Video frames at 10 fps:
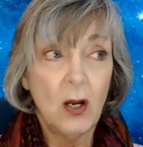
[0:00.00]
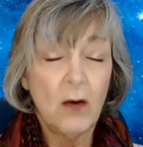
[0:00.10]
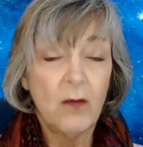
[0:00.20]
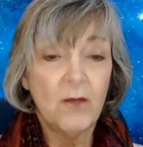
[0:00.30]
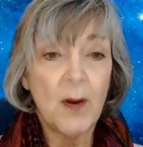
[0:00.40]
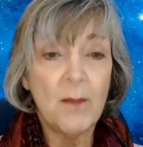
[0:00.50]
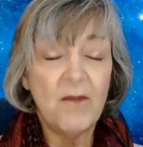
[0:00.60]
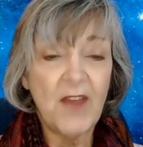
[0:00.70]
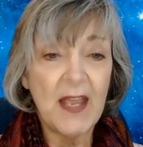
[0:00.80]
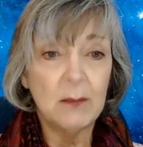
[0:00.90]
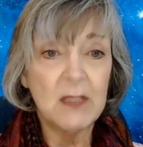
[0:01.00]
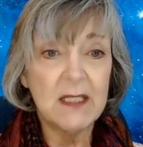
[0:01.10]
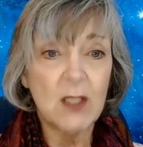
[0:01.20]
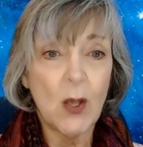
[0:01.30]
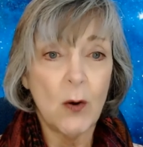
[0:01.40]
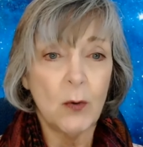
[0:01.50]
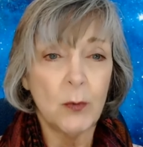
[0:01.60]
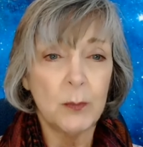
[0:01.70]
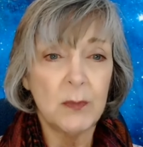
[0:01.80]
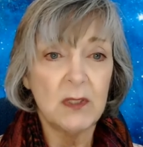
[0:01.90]
from families'
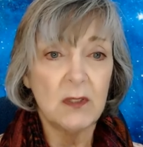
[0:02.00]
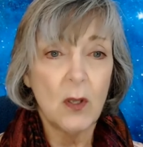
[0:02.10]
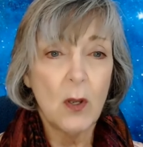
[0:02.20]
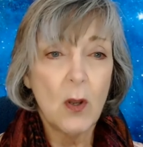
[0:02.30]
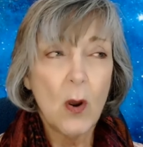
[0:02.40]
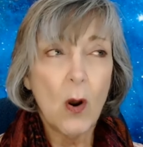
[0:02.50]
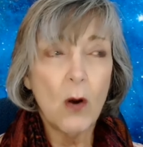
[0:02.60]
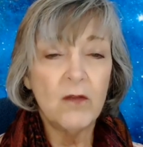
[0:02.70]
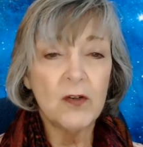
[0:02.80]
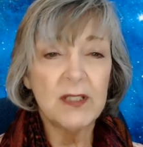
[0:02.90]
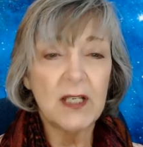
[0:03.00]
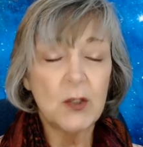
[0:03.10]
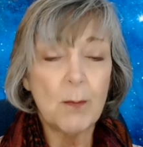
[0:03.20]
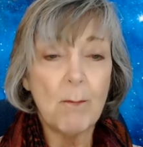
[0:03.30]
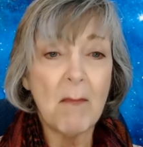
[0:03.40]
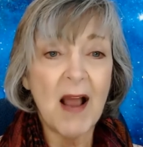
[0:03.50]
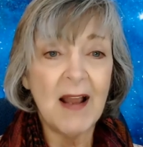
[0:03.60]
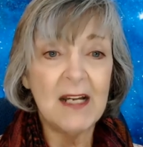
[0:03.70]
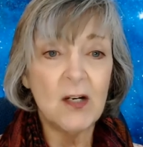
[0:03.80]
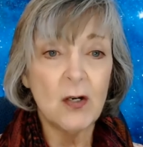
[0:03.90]
homes over such
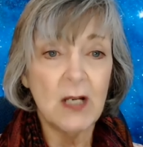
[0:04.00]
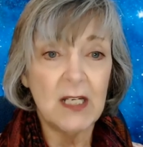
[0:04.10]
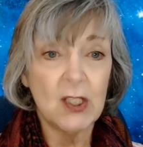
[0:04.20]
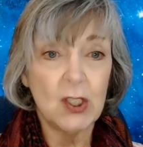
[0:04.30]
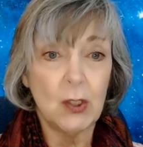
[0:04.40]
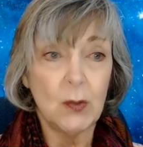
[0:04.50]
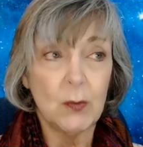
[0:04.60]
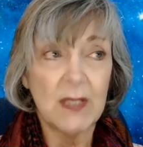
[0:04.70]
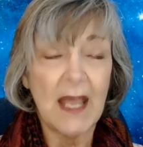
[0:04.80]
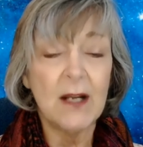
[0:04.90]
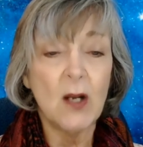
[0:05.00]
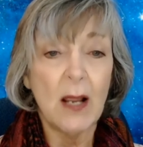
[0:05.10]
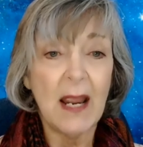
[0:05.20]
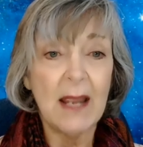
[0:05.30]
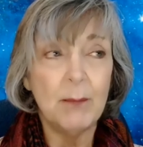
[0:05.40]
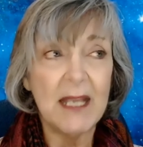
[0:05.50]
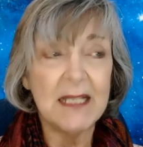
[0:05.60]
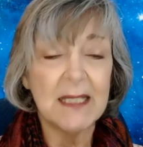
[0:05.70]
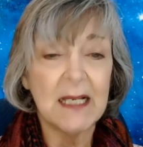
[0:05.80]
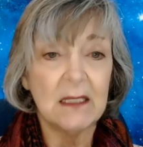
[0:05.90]
minor issues and
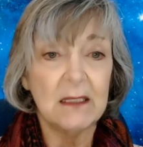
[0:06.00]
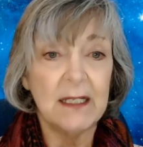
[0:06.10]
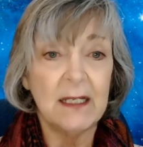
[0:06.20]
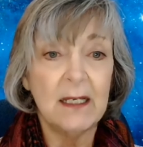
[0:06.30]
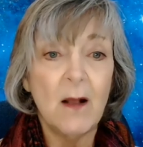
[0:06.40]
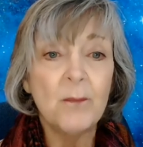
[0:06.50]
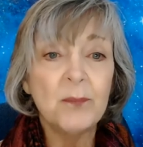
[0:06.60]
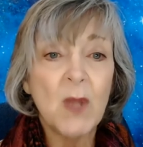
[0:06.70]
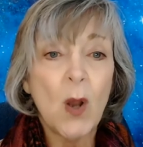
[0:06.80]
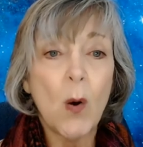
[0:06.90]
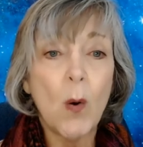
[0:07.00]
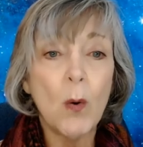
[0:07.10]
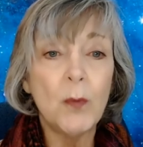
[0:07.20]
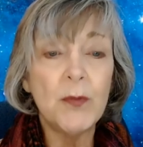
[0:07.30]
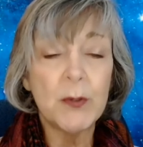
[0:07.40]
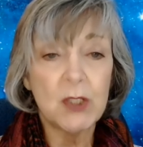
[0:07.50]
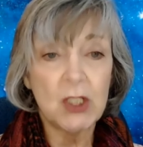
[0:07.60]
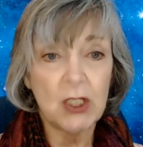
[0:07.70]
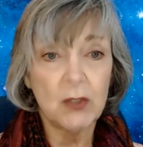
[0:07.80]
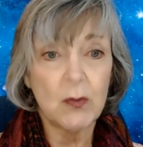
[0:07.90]
basically hold those
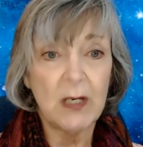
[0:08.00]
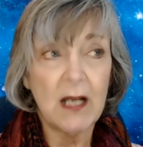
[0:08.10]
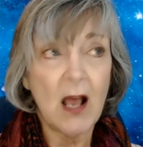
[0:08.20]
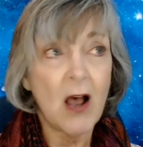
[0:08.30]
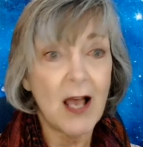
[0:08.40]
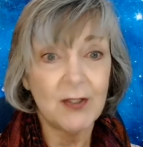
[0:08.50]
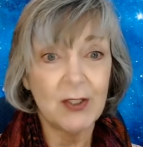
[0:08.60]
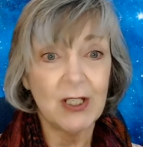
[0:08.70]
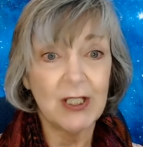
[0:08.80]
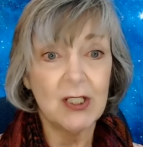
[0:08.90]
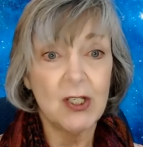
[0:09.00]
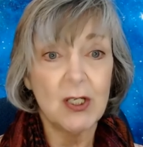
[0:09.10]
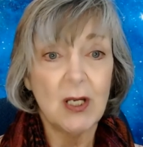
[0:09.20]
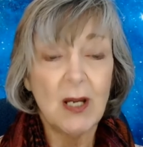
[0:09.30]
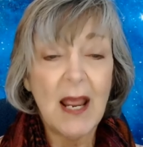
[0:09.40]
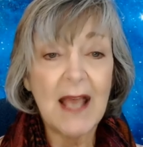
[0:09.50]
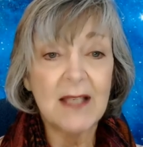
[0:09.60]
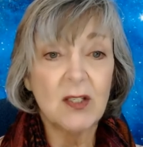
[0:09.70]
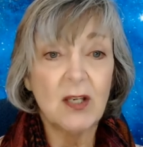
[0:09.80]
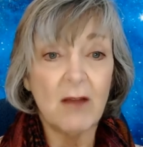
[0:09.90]
children hostage
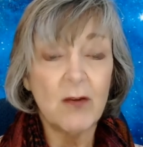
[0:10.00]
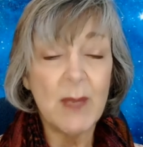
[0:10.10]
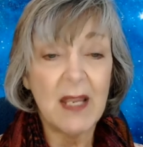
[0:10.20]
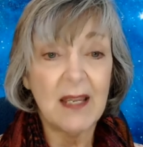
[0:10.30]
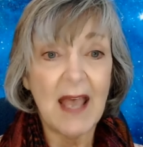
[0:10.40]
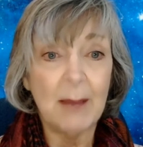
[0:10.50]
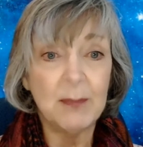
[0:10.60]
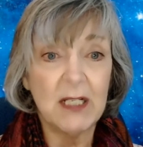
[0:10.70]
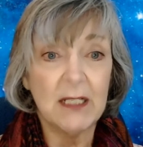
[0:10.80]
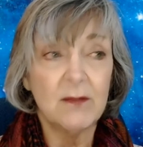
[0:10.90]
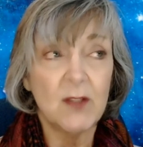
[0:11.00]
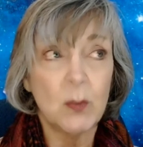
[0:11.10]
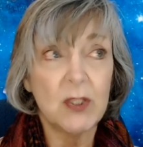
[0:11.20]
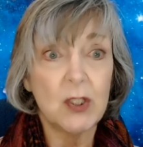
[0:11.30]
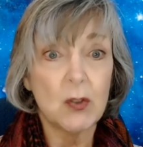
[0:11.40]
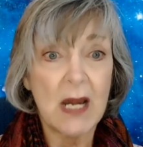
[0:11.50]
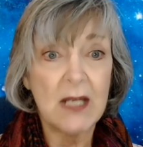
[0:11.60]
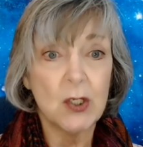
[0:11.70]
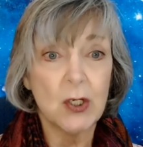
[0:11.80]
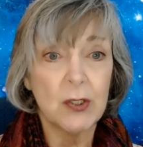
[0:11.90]
as government captives with
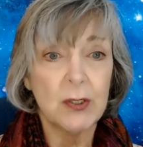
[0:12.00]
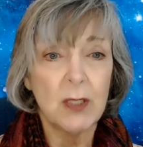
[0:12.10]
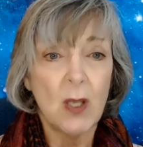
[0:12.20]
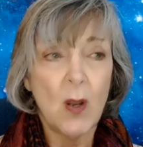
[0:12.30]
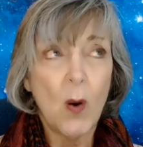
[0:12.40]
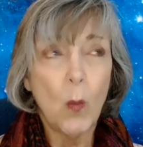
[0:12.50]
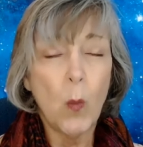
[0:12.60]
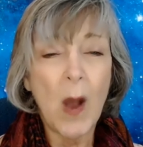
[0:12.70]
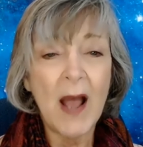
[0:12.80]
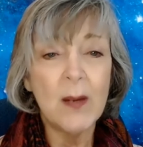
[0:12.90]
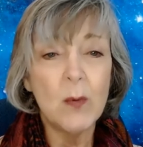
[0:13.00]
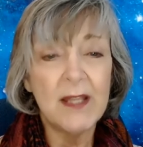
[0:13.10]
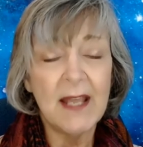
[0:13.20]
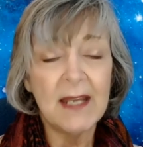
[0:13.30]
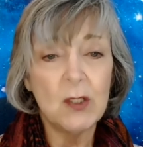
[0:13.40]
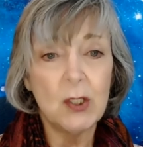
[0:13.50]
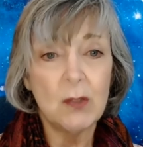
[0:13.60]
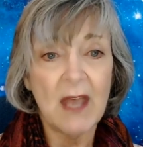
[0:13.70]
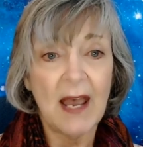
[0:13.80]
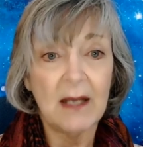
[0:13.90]
strangers? Why would they do
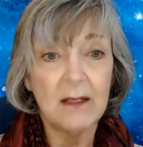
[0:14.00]
that?